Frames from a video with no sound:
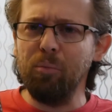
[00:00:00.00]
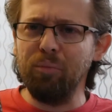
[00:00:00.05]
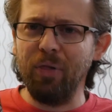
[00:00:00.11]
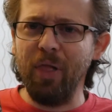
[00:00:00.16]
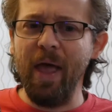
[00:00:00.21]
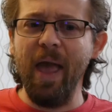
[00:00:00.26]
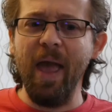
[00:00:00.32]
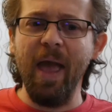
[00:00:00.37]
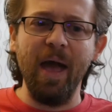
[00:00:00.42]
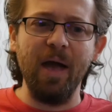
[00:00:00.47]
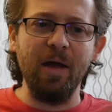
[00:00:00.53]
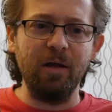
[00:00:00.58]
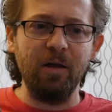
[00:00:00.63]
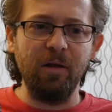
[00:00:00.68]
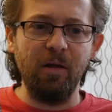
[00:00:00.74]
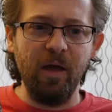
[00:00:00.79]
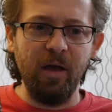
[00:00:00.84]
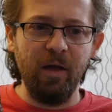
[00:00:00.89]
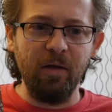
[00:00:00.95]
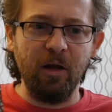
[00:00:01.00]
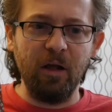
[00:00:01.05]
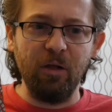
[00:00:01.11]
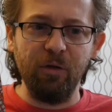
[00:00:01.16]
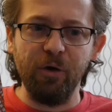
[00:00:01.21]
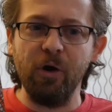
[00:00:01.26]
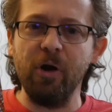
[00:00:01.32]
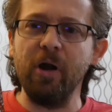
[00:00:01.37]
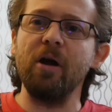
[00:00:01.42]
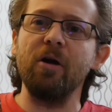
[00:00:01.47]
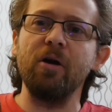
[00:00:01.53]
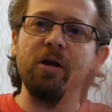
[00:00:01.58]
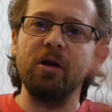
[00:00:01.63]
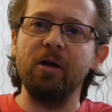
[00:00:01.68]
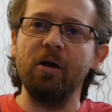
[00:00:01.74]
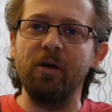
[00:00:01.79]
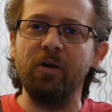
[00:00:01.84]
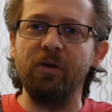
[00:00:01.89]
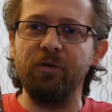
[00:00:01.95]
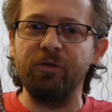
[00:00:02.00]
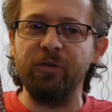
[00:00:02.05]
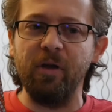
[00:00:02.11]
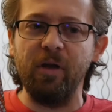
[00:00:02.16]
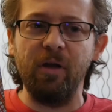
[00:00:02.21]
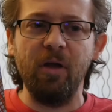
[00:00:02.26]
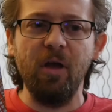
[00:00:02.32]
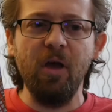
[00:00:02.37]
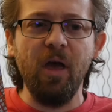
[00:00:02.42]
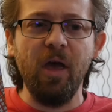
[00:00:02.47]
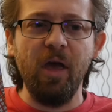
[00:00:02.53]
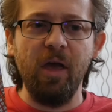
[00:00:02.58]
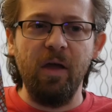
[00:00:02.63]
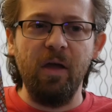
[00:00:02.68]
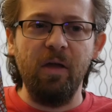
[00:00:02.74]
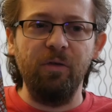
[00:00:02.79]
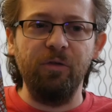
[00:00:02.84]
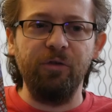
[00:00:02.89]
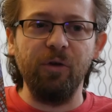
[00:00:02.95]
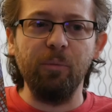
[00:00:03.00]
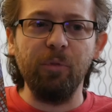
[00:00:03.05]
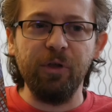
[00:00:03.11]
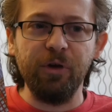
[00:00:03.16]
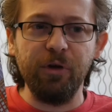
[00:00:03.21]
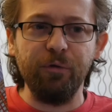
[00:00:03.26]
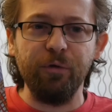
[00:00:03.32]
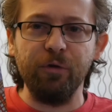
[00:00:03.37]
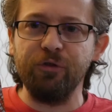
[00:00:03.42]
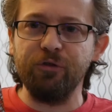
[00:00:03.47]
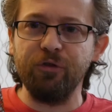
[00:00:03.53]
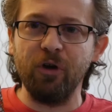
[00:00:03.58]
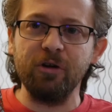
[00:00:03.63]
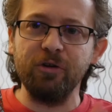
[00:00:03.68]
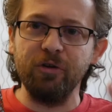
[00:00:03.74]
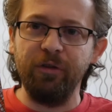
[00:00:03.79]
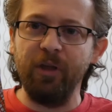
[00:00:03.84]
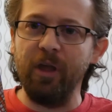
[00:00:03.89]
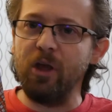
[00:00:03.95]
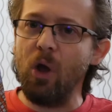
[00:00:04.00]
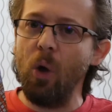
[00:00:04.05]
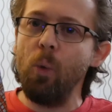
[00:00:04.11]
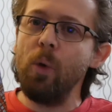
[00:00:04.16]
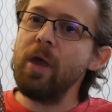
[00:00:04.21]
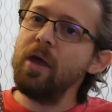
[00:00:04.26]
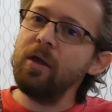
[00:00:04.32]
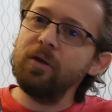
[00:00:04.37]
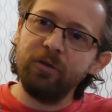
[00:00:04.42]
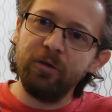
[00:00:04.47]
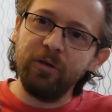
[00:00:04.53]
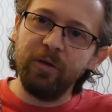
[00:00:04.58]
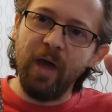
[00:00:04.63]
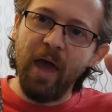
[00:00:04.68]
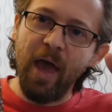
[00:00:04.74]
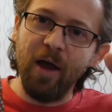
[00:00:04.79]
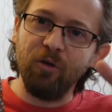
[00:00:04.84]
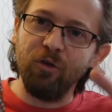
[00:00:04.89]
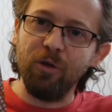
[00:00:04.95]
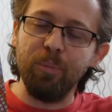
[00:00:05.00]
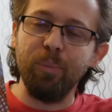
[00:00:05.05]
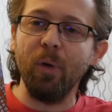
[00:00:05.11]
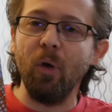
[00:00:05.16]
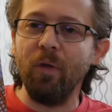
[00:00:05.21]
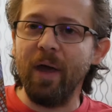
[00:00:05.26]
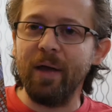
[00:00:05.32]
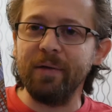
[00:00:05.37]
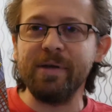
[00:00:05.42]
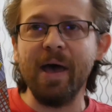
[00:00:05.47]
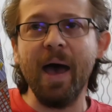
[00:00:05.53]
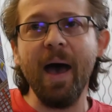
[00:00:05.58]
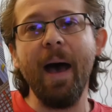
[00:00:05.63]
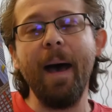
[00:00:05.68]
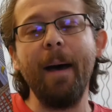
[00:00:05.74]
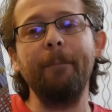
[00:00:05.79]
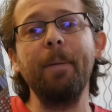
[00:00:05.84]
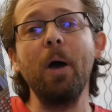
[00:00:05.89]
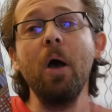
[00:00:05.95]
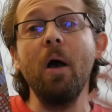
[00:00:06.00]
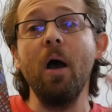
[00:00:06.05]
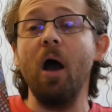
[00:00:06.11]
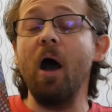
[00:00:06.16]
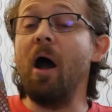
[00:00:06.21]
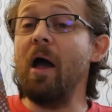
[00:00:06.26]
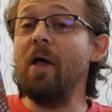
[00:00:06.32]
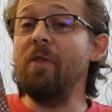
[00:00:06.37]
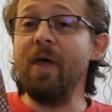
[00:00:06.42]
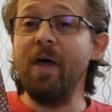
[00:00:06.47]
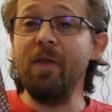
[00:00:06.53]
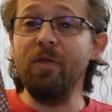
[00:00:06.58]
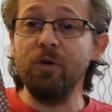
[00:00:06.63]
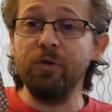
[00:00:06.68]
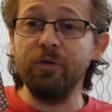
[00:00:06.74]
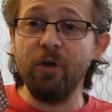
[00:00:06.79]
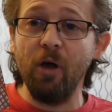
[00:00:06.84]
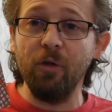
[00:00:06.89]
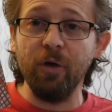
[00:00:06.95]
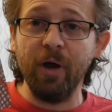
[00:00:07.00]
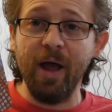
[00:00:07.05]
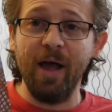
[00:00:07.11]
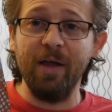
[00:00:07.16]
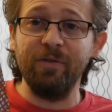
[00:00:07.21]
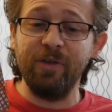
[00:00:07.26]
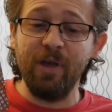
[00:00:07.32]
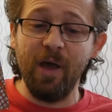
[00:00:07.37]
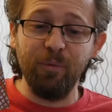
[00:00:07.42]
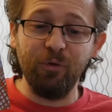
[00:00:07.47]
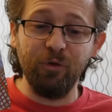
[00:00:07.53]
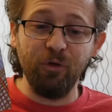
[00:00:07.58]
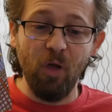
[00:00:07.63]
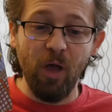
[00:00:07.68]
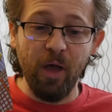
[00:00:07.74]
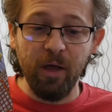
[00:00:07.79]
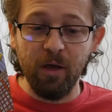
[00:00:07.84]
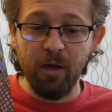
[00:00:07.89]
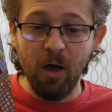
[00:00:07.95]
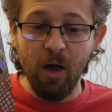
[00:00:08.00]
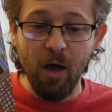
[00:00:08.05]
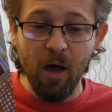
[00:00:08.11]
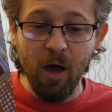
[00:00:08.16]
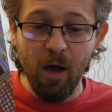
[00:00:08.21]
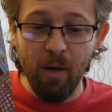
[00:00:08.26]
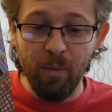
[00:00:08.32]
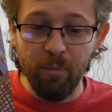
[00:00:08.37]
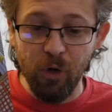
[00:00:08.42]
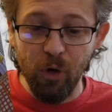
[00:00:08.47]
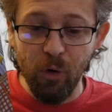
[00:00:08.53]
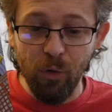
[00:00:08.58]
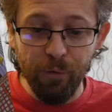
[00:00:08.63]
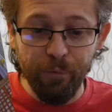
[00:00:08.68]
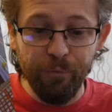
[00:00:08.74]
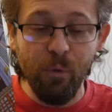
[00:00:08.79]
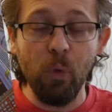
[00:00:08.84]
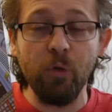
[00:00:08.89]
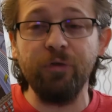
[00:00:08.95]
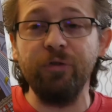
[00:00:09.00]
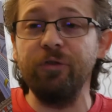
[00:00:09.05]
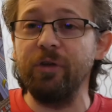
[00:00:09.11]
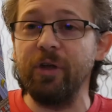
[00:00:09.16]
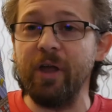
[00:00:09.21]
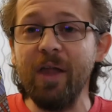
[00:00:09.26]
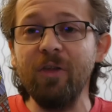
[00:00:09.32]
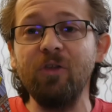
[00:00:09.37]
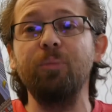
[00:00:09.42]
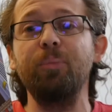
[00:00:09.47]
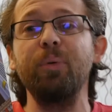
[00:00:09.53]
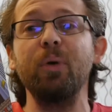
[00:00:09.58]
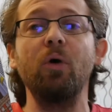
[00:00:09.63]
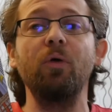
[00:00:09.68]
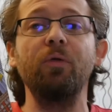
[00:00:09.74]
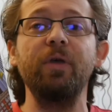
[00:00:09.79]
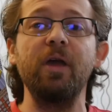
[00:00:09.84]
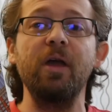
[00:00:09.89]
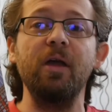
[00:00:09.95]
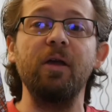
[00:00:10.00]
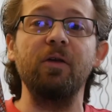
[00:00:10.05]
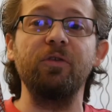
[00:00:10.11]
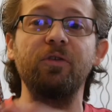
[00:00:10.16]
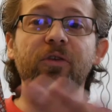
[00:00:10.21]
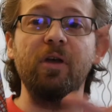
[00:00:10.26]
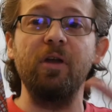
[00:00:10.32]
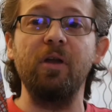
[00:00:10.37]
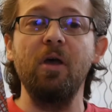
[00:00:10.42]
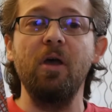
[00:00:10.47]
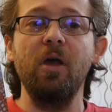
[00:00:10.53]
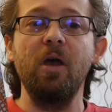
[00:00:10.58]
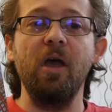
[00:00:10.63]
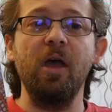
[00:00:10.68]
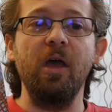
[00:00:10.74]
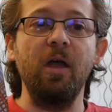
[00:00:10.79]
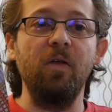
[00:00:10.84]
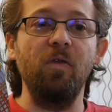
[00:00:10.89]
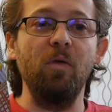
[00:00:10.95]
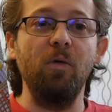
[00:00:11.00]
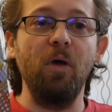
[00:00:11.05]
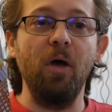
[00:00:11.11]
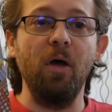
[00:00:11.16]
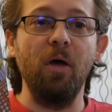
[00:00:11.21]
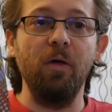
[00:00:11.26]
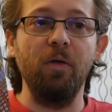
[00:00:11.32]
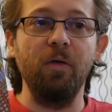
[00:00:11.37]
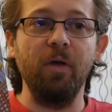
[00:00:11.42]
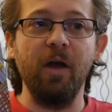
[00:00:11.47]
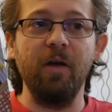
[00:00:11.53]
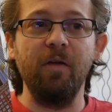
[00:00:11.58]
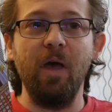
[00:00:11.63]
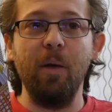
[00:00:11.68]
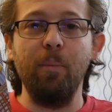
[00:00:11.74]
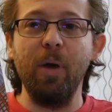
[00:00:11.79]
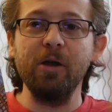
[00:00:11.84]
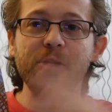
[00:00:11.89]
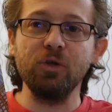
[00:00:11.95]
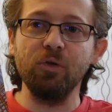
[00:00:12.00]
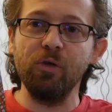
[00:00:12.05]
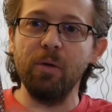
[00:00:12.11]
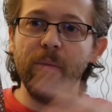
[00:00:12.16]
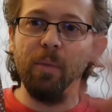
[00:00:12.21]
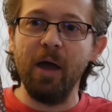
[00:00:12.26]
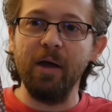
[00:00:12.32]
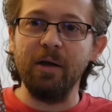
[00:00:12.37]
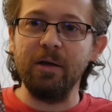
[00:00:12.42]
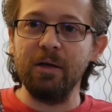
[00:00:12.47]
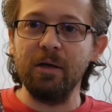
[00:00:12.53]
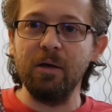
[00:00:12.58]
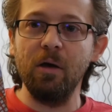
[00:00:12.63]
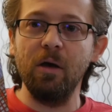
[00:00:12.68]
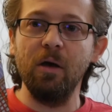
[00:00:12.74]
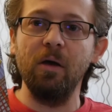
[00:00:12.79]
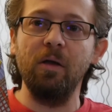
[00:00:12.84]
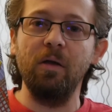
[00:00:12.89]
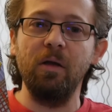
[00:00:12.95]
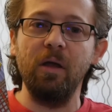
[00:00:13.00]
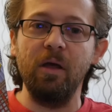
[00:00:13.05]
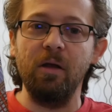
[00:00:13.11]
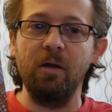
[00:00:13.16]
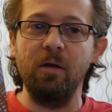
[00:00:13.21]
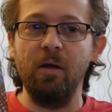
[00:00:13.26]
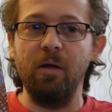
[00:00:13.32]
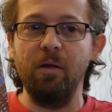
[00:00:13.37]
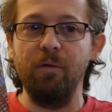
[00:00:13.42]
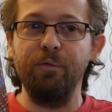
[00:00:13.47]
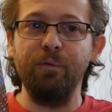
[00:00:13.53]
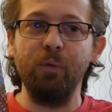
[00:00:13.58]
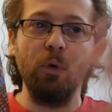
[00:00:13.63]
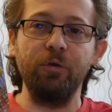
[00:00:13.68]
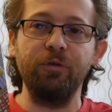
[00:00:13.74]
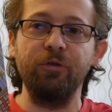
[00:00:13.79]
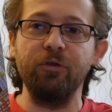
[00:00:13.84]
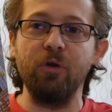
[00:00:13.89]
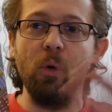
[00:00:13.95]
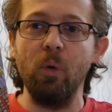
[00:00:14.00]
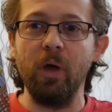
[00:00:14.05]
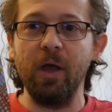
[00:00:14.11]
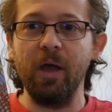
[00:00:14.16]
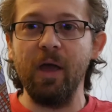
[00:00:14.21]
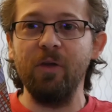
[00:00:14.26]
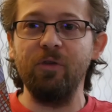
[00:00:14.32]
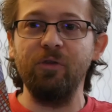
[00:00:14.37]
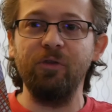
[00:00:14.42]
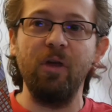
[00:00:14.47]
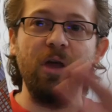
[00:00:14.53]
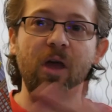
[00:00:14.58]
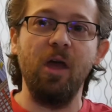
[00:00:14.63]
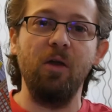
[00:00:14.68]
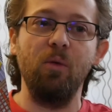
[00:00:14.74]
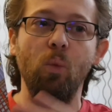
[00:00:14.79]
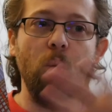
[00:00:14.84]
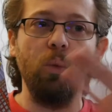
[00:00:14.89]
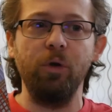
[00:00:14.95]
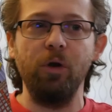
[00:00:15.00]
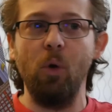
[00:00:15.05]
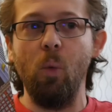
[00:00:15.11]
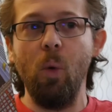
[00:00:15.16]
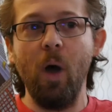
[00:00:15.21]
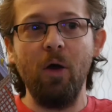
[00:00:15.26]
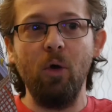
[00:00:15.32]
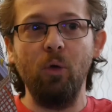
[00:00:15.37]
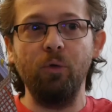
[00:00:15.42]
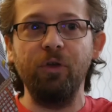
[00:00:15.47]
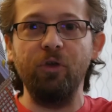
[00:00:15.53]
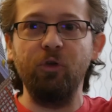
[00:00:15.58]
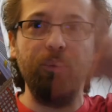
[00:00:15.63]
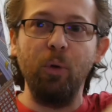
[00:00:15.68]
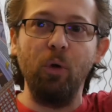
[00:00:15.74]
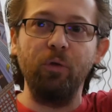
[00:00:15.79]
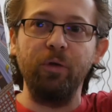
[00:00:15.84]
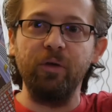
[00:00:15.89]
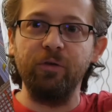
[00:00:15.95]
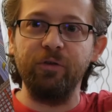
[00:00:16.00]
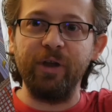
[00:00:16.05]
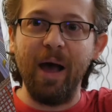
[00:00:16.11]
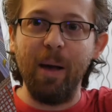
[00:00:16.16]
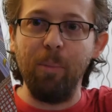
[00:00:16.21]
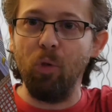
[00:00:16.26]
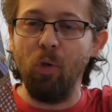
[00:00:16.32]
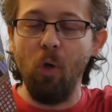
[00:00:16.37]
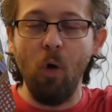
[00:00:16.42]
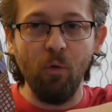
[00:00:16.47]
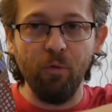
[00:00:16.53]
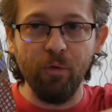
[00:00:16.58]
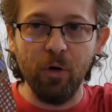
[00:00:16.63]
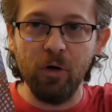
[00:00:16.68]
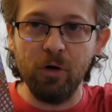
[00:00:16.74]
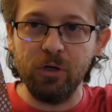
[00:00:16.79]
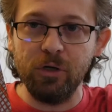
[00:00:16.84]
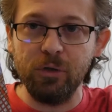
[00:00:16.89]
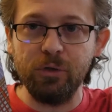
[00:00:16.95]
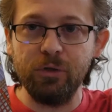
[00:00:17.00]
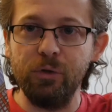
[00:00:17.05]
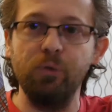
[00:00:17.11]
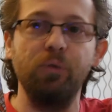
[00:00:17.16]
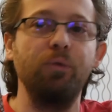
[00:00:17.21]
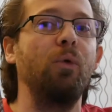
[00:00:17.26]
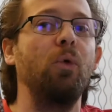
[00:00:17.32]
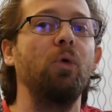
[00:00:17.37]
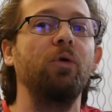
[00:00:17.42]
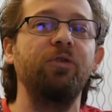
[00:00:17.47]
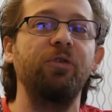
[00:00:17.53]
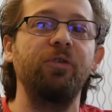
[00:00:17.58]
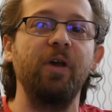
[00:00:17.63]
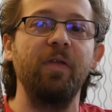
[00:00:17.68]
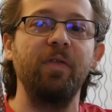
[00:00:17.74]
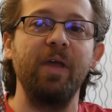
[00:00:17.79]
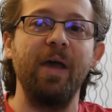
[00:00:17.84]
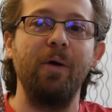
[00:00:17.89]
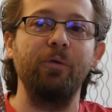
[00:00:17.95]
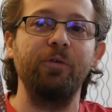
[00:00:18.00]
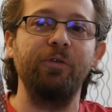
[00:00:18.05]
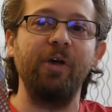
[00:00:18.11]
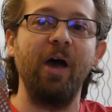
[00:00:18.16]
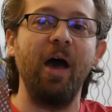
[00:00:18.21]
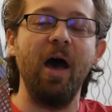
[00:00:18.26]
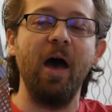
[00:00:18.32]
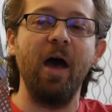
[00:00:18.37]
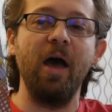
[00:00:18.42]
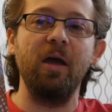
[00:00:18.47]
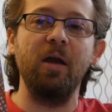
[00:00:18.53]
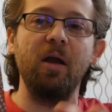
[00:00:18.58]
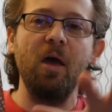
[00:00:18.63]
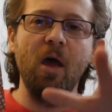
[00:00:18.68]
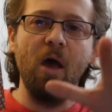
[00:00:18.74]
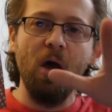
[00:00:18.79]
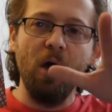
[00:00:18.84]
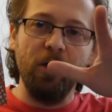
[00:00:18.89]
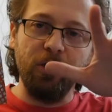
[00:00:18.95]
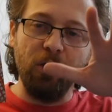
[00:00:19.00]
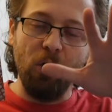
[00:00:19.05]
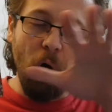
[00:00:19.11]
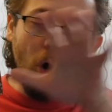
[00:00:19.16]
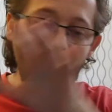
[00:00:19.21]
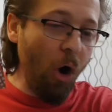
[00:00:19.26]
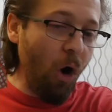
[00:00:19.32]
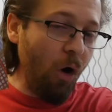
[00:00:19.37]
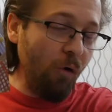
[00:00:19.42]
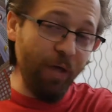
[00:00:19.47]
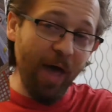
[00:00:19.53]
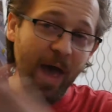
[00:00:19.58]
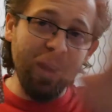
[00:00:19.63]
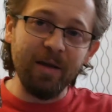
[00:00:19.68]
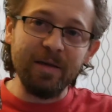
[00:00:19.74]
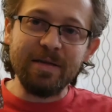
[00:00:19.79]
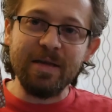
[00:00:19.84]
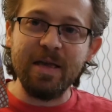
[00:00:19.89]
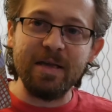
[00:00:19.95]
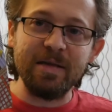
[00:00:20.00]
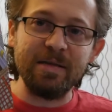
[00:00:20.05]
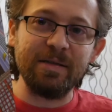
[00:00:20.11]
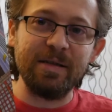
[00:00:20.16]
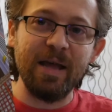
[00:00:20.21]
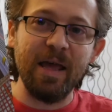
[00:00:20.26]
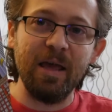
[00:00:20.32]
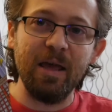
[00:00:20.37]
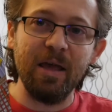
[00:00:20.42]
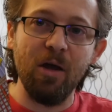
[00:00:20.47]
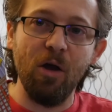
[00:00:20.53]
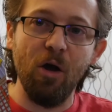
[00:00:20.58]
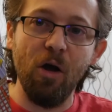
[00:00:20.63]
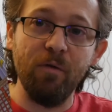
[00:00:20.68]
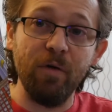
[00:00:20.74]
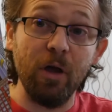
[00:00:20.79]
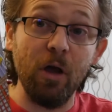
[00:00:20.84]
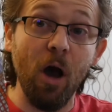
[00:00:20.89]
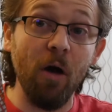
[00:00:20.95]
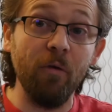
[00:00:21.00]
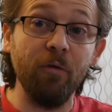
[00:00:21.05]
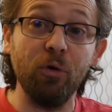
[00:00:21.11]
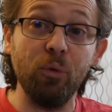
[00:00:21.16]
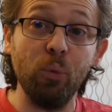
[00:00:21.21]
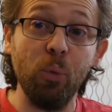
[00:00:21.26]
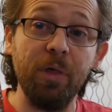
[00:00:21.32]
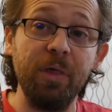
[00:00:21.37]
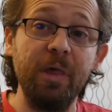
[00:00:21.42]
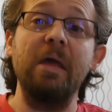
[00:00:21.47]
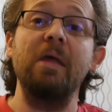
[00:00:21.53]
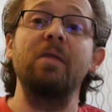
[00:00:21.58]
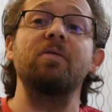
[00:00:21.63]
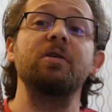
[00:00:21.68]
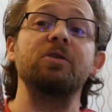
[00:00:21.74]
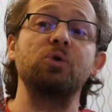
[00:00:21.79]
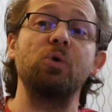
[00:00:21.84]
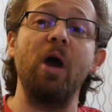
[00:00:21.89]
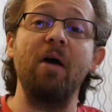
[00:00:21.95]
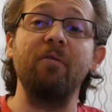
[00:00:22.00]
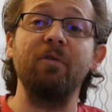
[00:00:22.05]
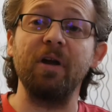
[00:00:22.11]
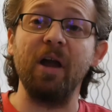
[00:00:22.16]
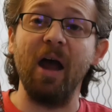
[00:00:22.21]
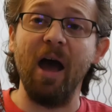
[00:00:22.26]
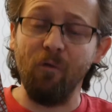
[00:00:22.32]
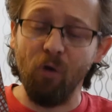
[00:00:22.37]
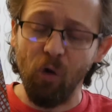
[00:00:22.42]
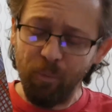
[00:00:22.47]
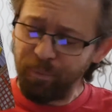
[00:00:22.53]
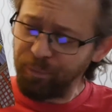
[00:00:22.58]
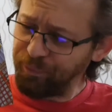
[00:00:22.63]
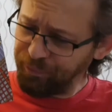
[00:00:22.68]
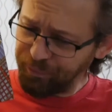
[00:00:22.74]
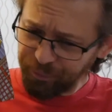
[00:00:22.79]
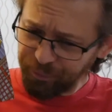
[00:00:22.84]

plan and clear areas and some of the different structures that go in to actually build on top. And then there's other concepts like, you know, the forces against buildings and the kind of that pendulum idea and forces going against it. And, you know, why don't these buildings topple over due to forces on the outside? You know, all that is taken care of and covered within this graphic novel.